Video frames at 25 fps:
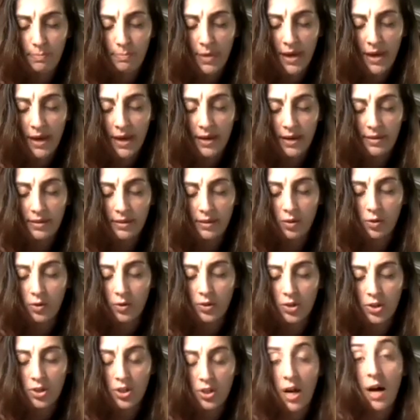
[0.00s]
bathe or
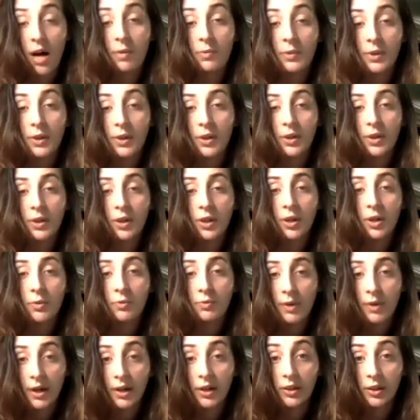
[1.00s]
shower
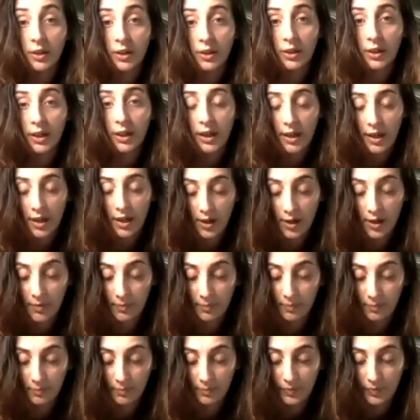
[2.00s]
regularly here.